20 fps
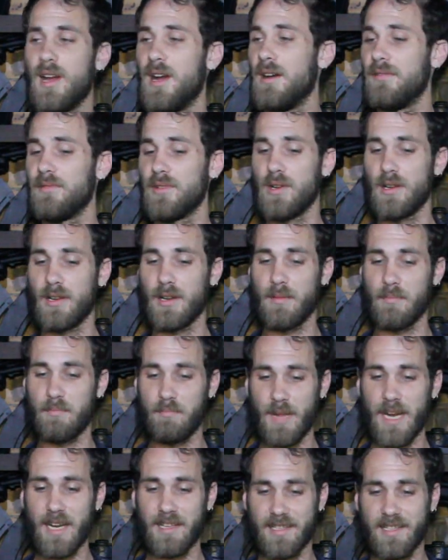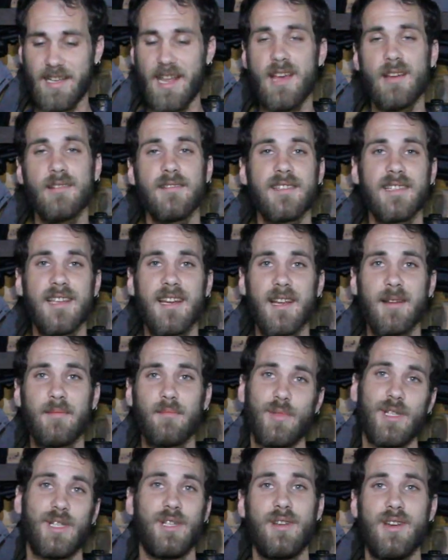I've got better sound
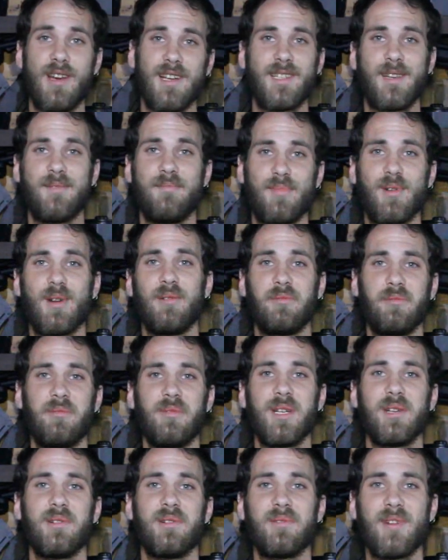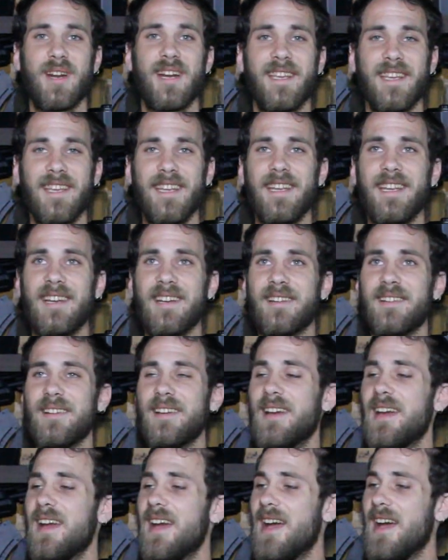setup, which you guys can probably already hear.
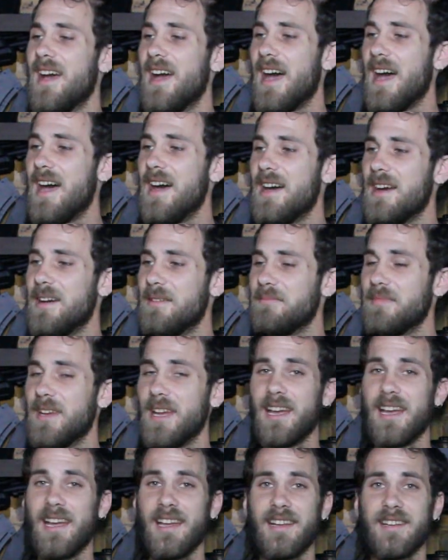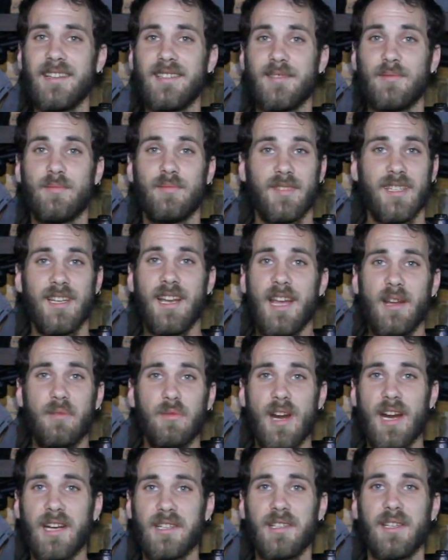And today
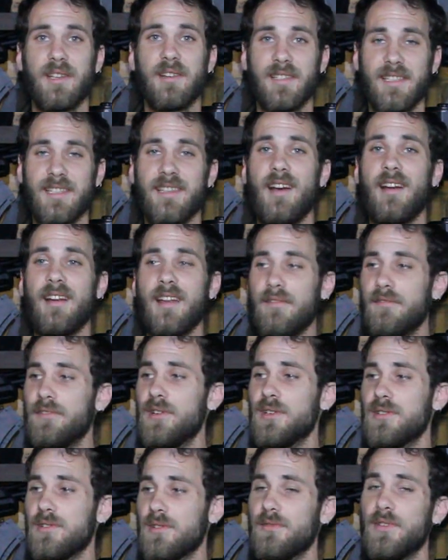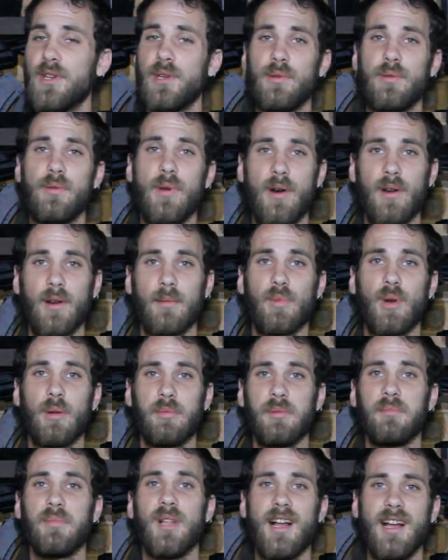we're actually going to start our first review on a
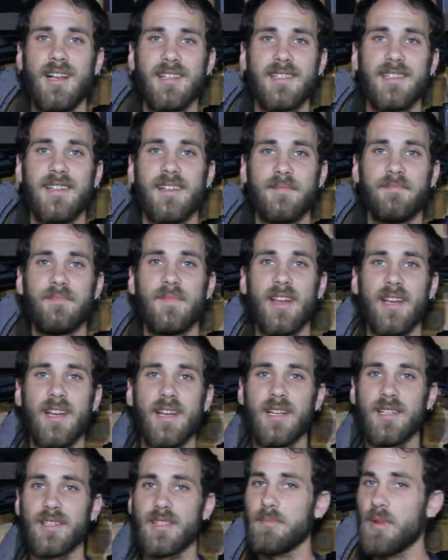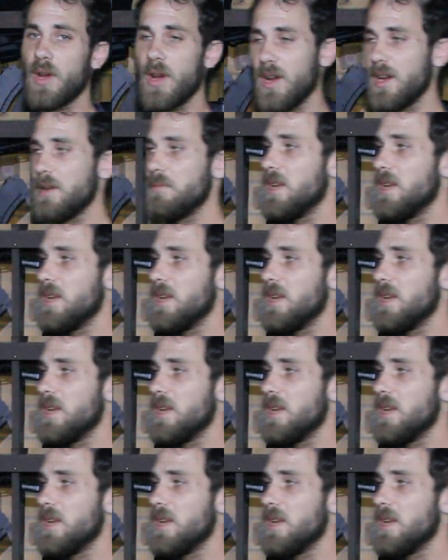proper blaster. So behind